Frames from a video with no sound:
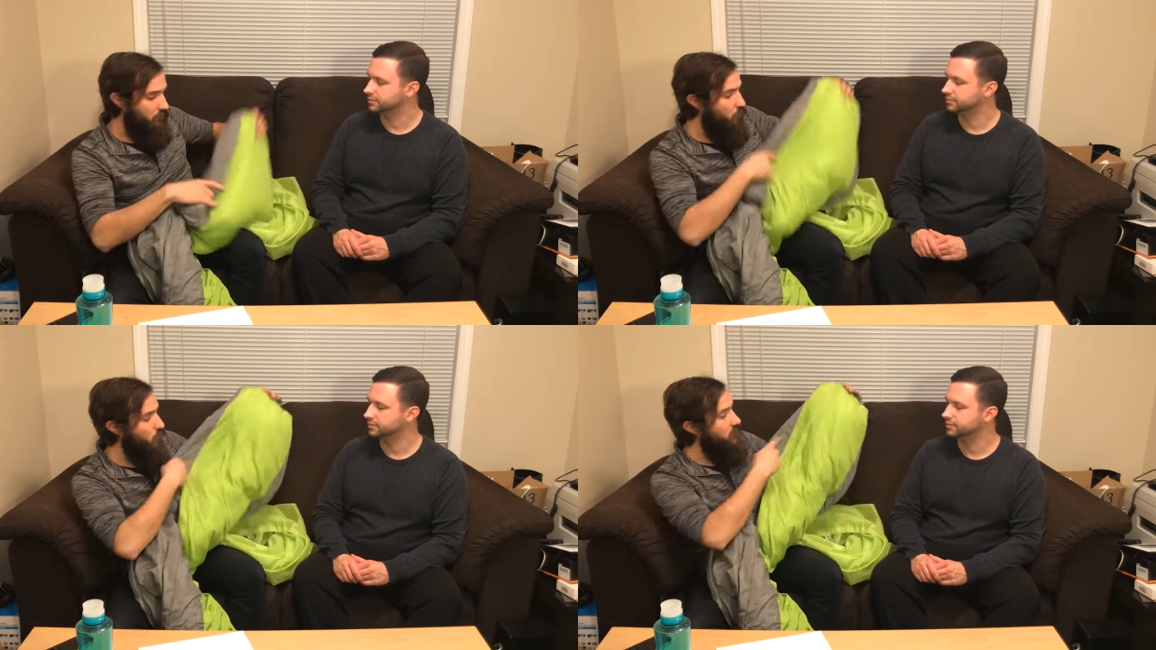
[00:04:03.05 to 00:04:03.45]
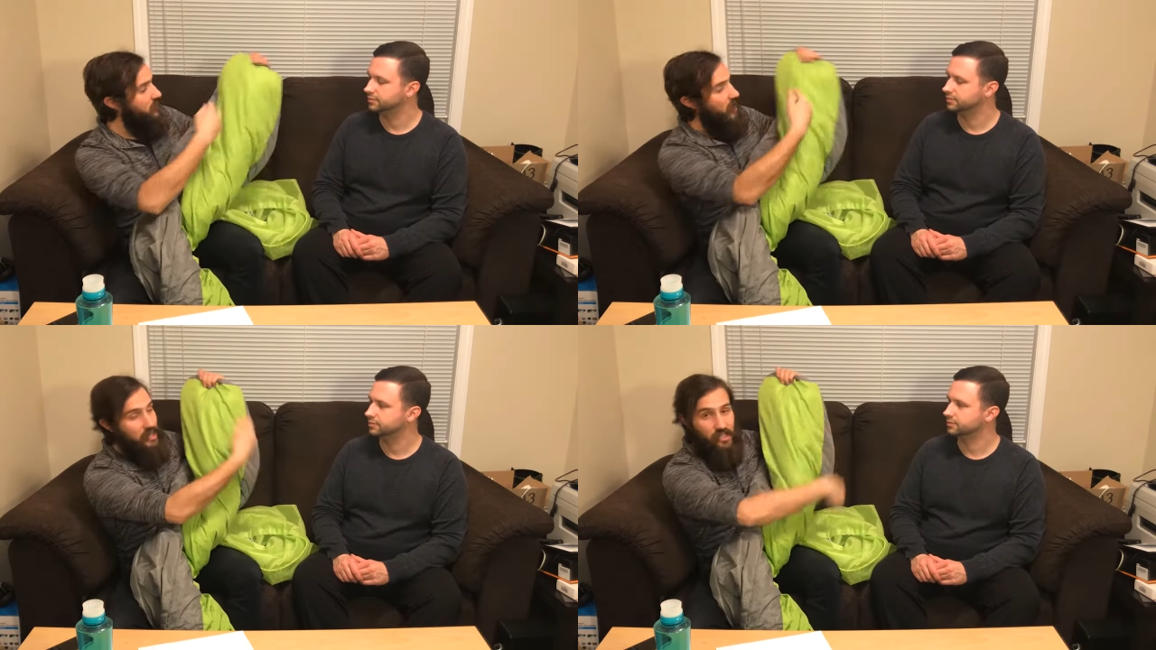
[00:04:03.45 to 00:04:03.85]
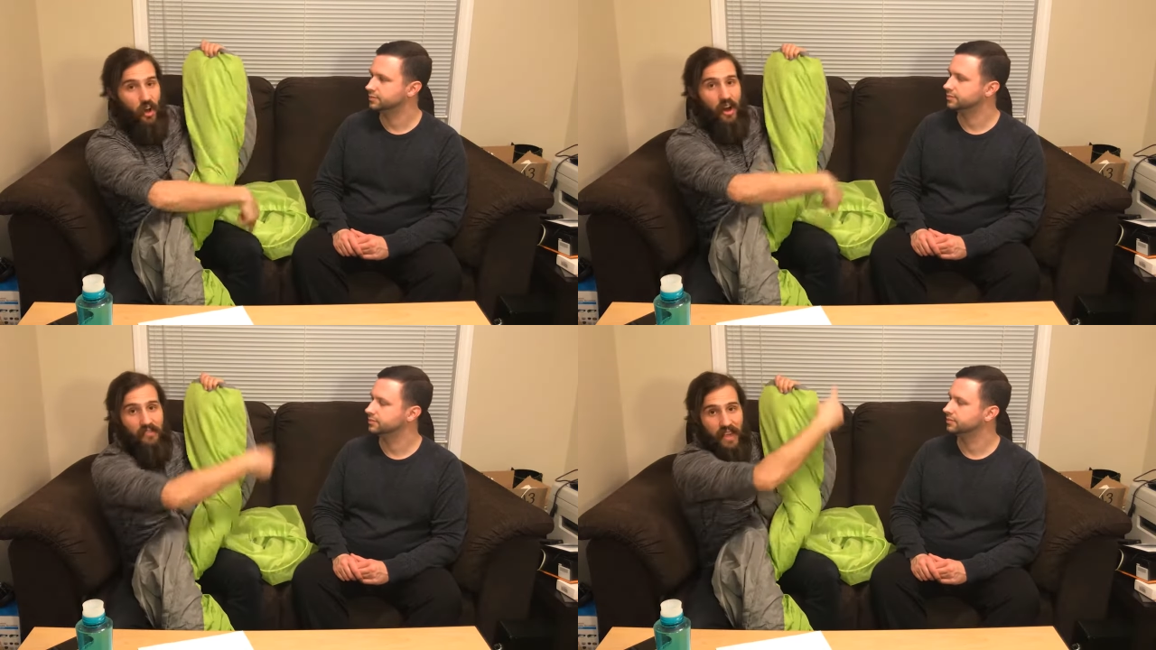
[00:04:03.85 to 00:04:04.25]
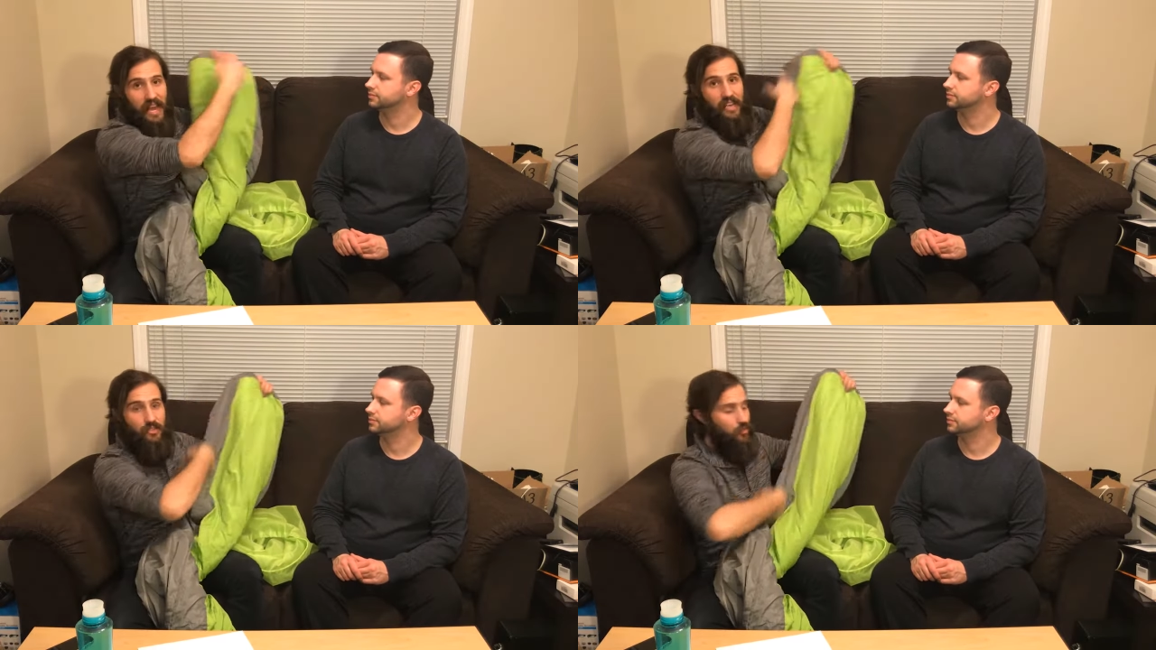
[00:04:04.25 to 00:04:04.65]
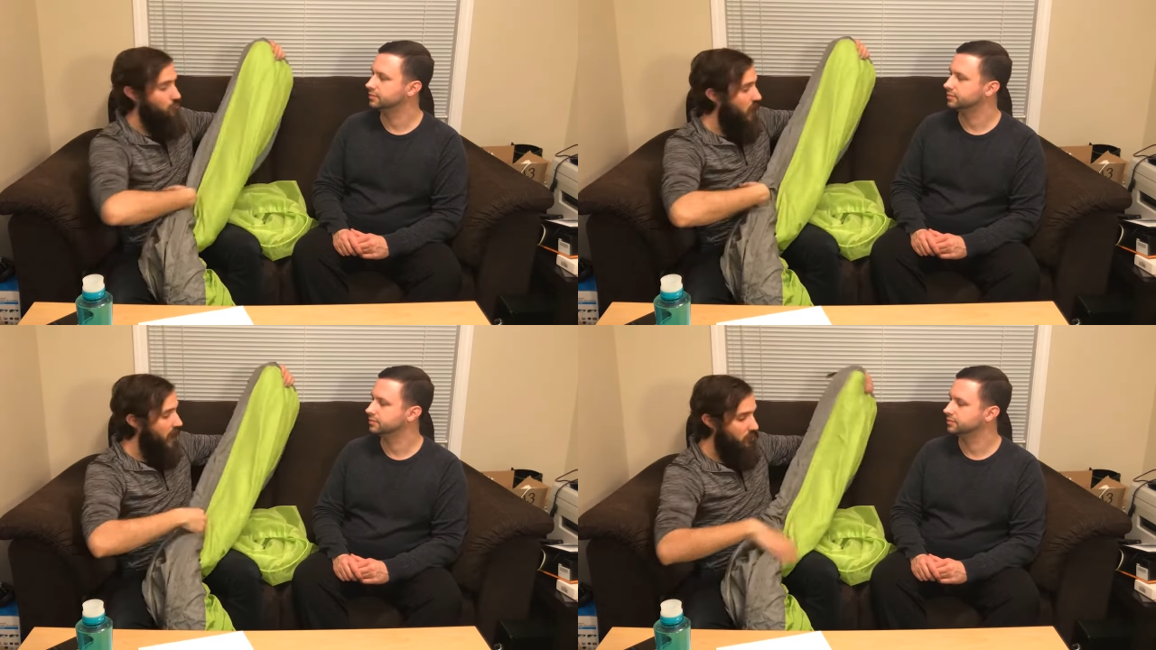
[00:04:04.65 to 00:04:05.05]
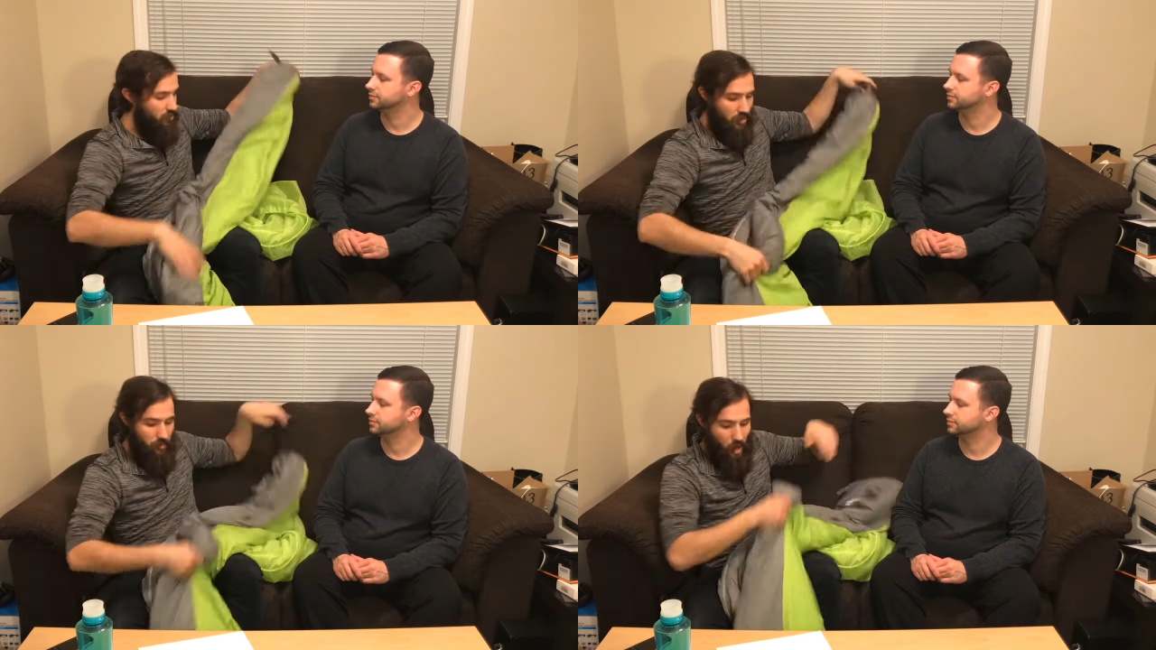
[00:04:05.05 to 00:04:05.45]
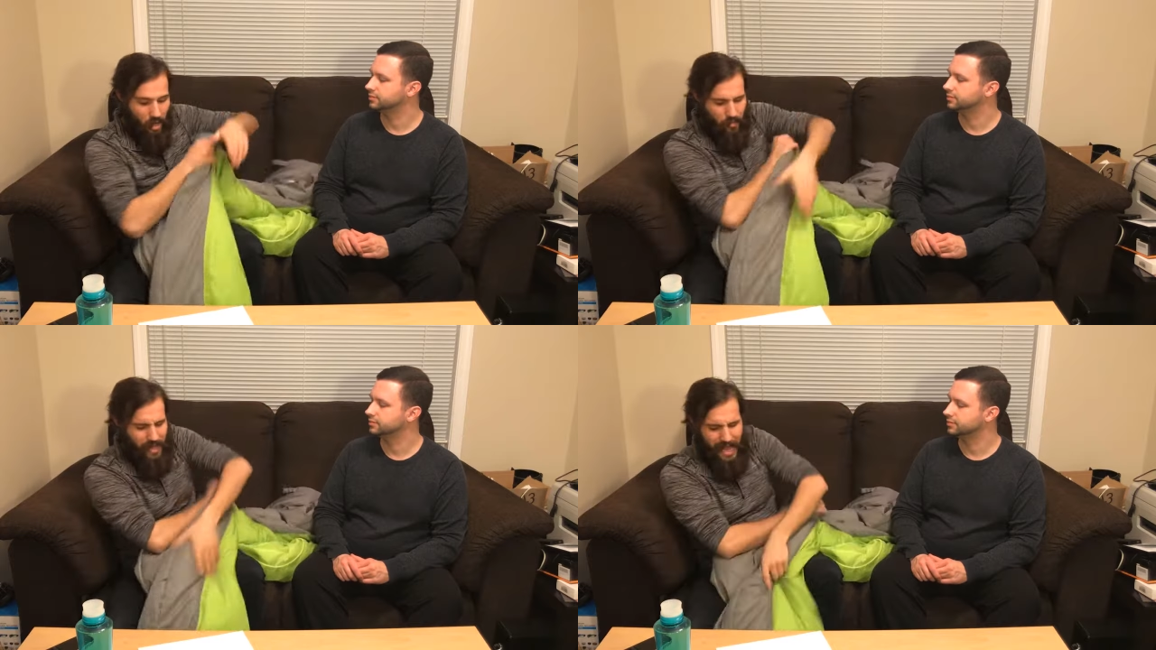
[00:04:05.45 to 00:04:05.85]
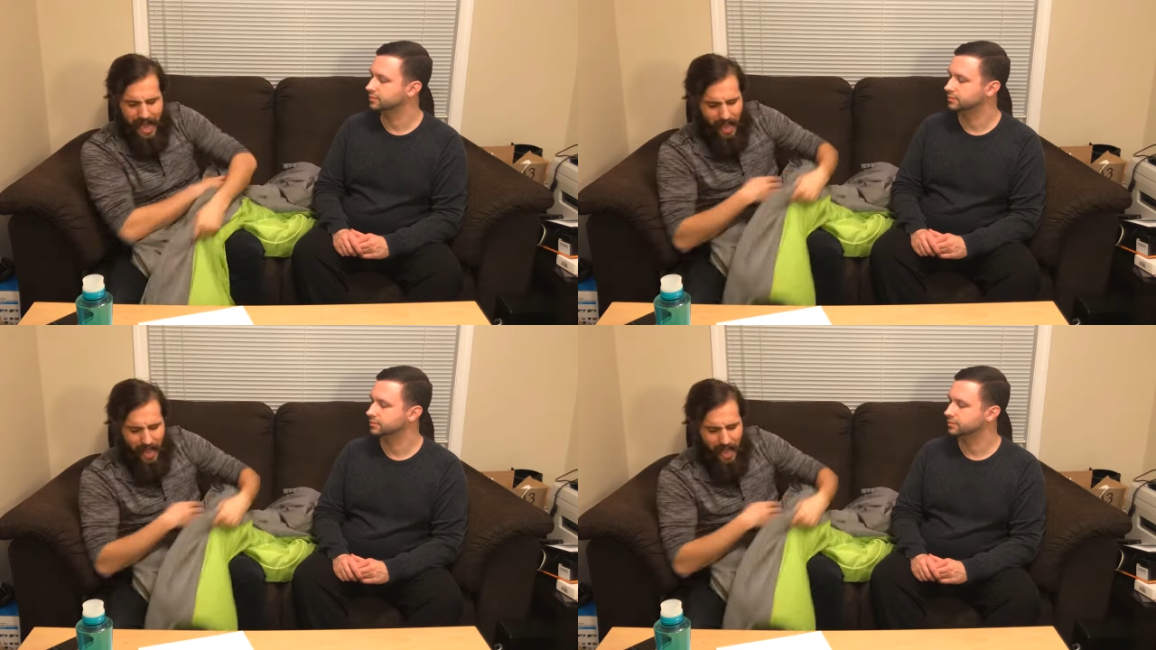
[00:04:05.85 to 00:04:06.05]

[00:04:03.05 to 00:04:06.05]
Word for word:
Speaker 1: of course, cuts off that extra triangles on the bottom